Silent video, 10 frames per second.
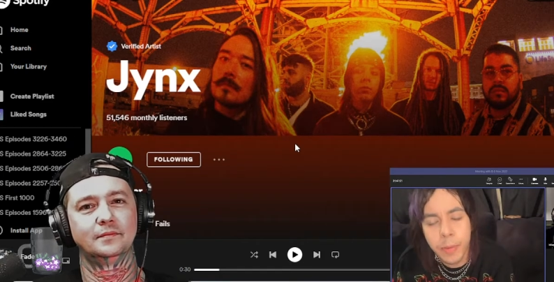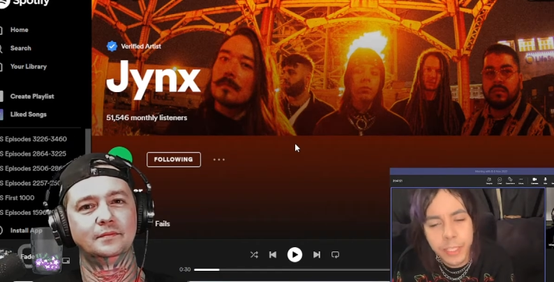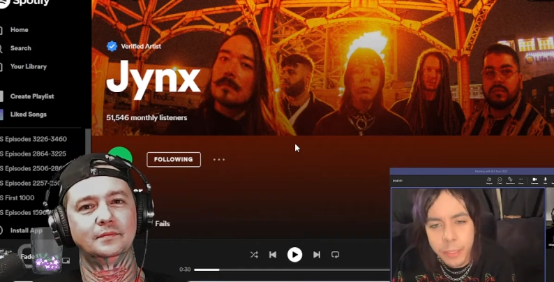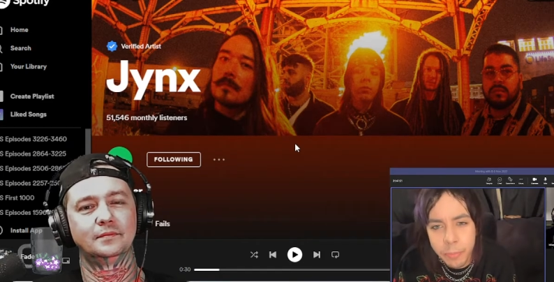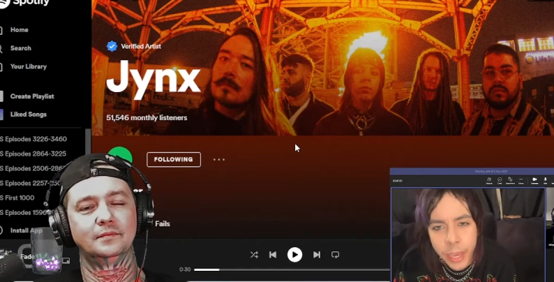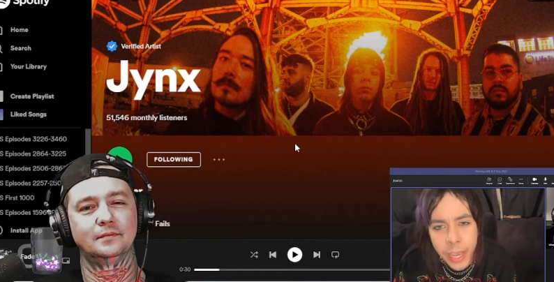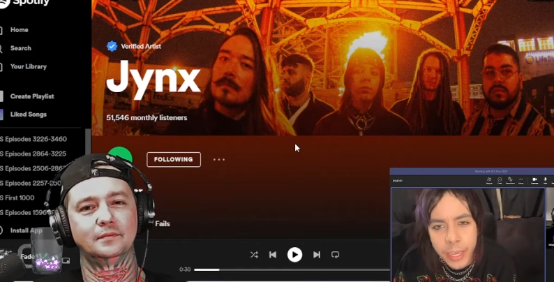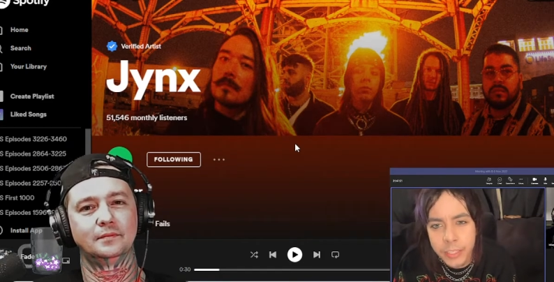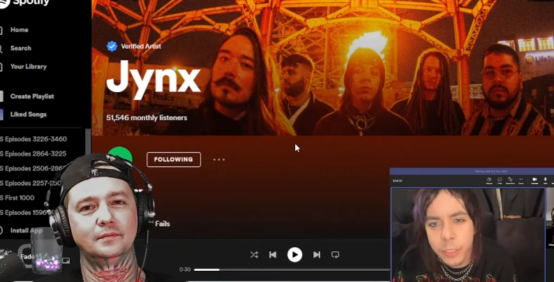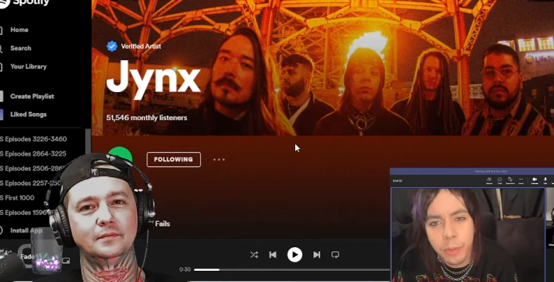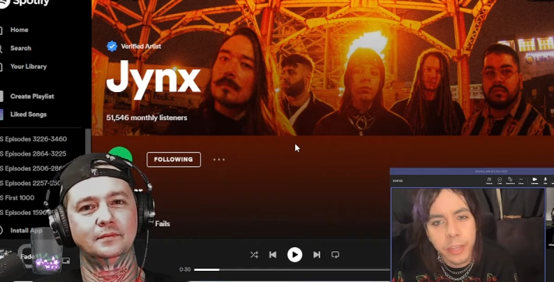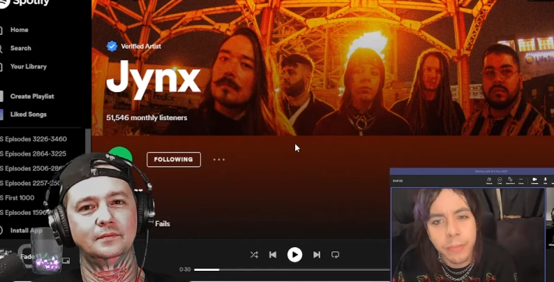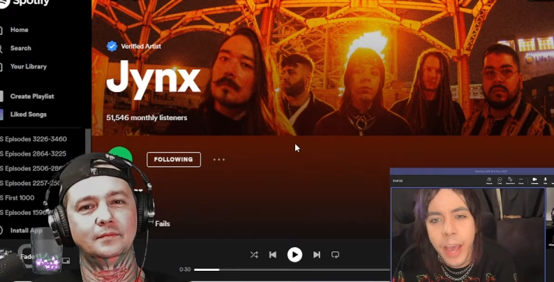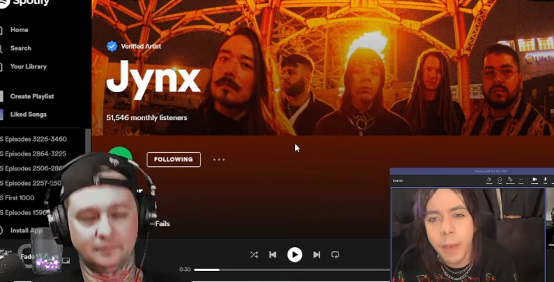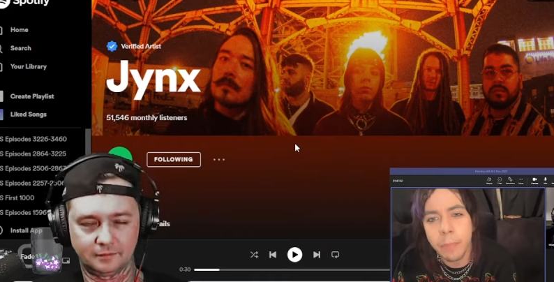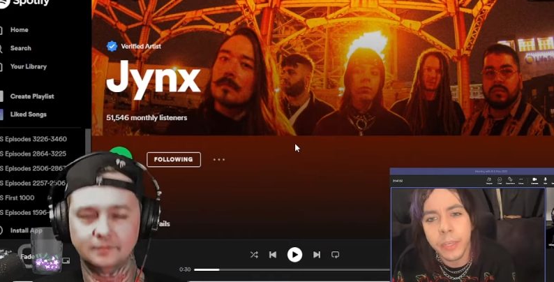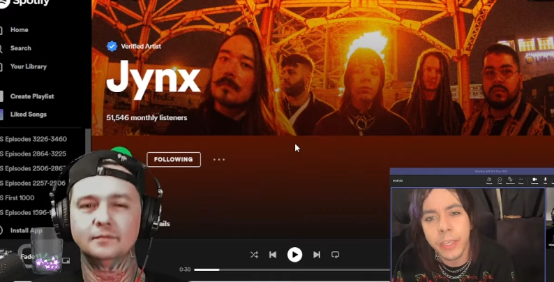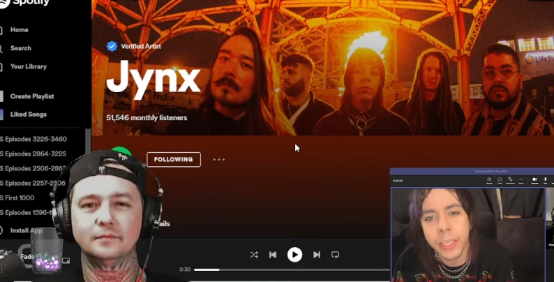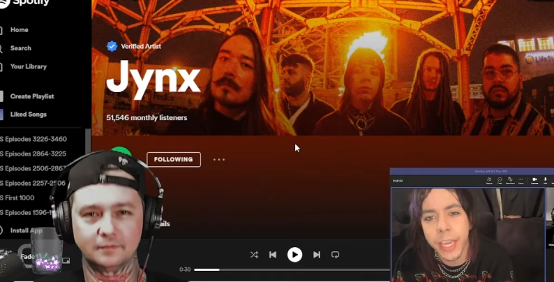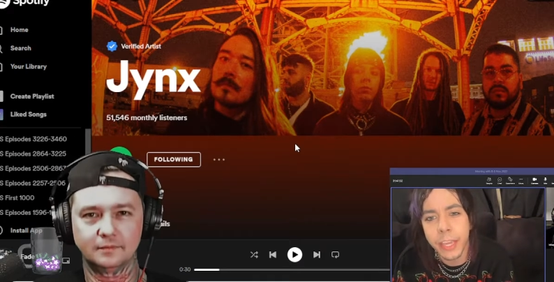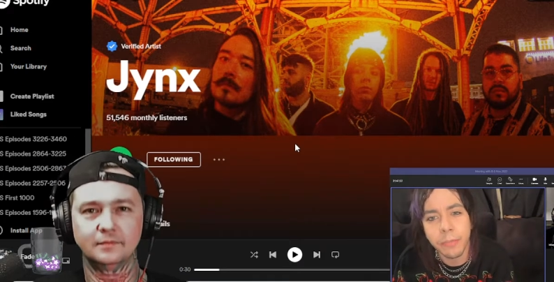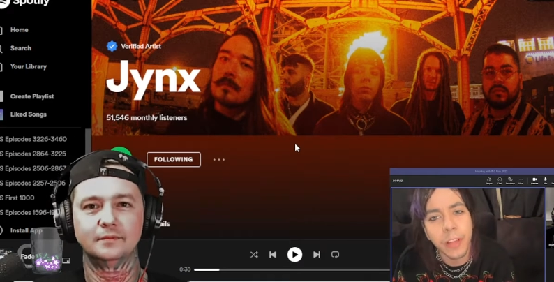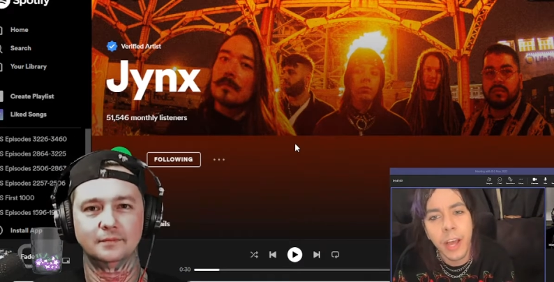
Speaker 1: Bizzy Banks, Spliff Happy, Kay